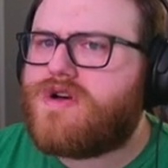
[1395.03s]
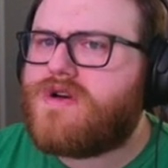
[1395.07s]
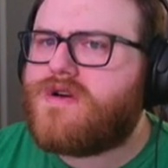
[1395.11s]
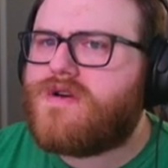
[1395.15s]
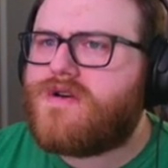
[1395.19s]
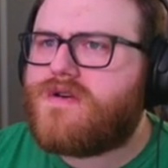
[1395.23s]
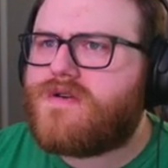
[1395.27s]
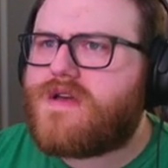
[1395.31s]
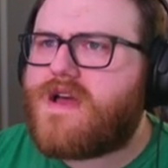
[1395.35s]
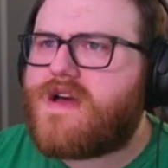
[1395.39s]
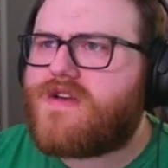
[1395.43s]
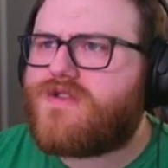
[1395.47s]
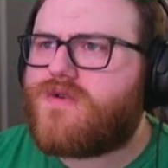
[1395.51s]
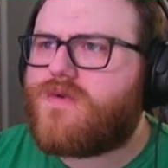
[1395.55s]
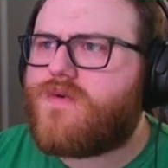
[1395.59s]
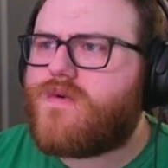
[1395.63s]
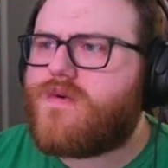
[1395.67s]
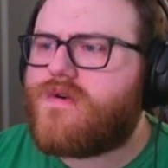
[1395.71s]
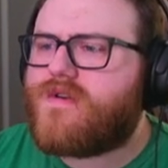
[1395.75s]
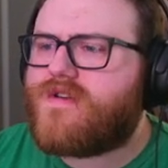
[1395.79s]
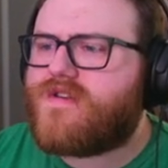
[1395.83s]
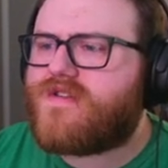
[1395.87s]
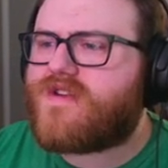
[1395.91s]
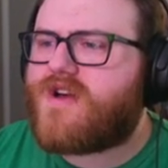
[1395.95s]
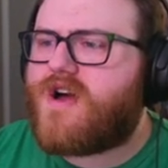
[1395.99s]
Yeah, the
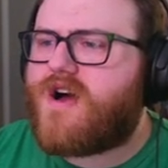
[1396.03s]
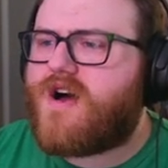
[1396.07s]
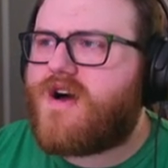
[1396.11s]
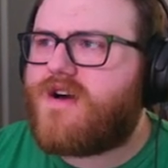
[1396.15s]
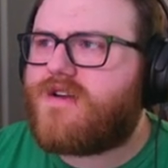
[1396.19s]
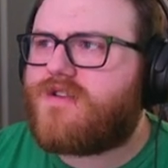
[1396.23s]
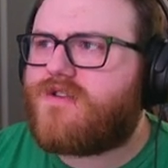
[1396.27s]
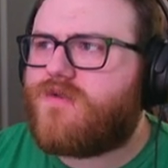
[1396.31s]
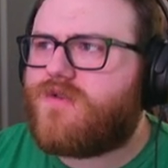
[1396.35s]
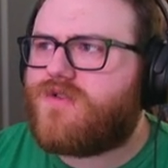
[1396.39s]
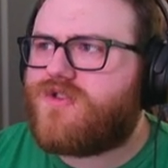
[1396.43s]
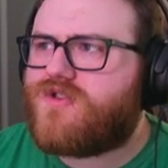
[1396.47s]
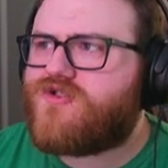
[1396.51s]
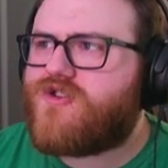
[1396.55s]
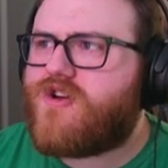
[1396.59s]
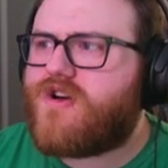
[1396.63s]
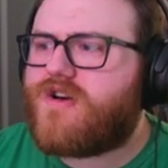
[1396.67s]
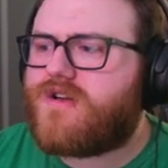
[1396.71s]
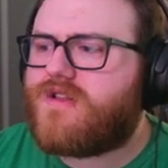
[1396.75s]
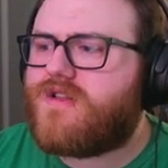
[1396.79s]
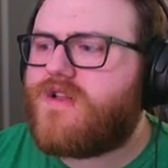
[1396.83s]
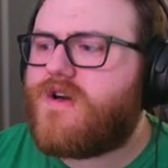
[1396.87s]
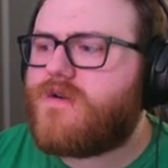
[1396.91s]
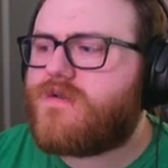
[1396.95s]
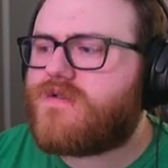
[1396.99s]
horn is honked when the
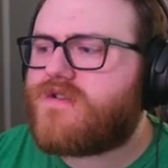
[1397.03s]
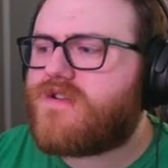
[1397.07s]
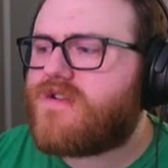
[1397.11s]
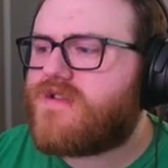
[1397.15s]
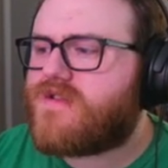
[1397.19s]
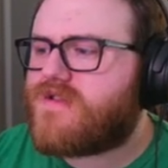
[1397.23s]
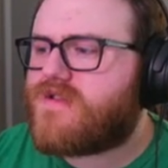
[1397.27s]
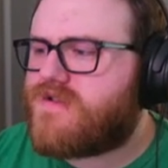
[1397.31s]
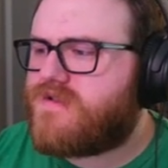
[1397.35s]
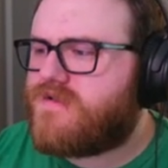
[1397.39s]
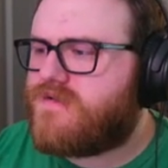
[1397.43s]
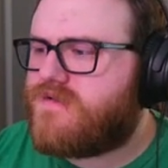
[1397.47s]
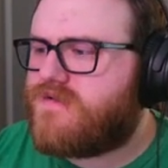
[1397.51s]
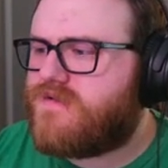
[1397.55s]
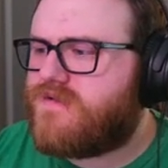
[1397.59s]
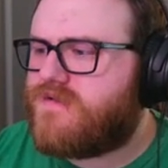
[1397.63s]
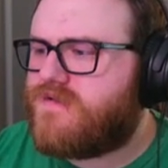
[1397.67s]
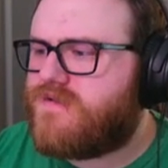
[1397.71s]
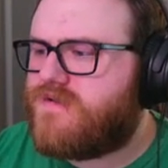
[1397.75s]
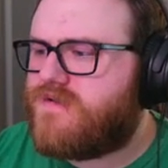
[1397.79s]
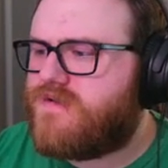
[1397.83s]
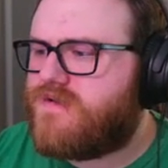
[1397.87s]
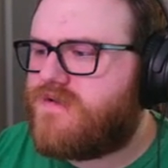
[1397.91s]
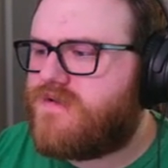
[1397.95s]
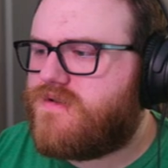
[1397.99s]
trunk closes.
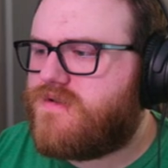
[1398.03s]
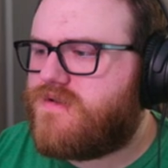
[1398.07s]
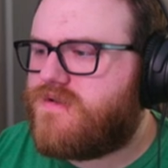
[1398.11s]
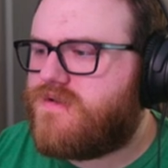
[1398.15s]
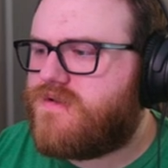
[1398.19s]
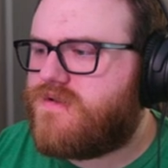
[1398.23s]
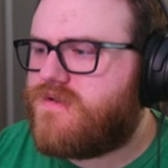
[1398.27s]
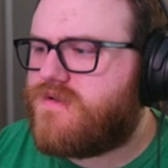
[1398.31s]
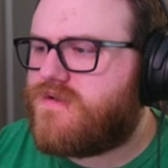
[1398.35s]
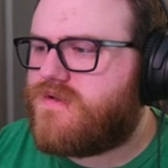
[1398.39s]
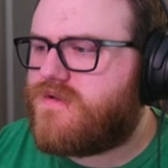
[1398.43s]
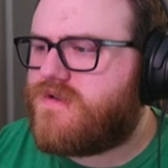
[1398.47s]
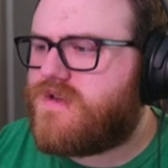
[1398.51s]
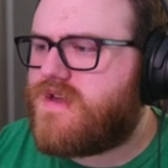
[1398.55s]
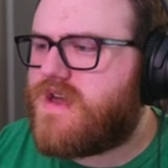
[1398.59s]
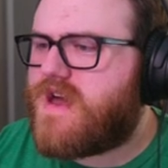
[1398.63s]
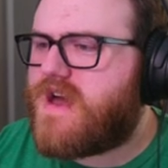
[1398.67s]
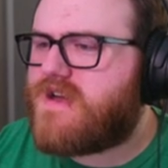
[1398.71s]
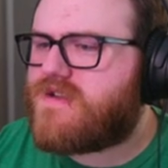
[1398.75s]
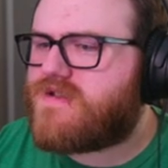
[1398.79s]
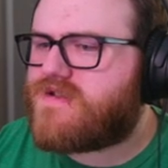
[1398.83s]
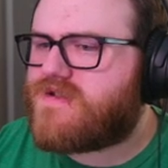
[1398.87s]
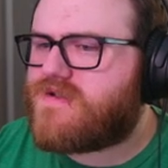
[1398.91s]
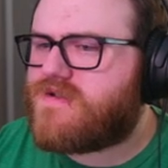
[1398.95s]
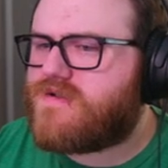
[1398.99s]

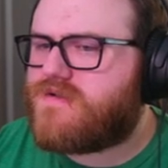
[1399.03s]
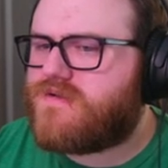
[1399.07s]
Yes.